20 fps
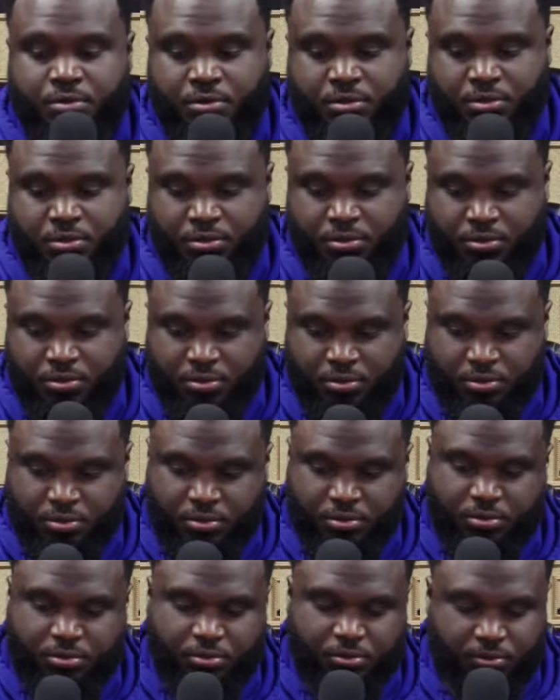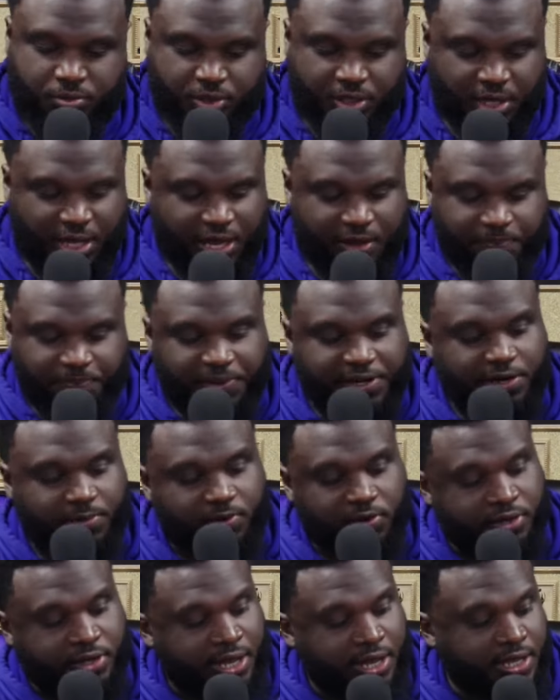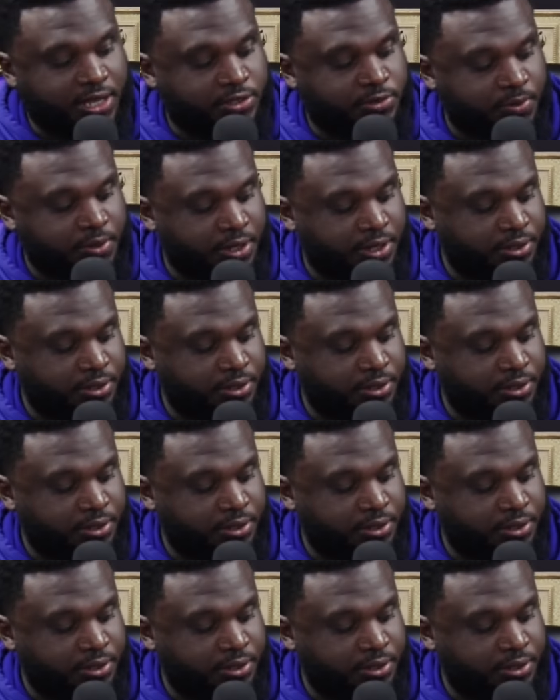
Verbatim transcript: yeah. Right, then games, that man. word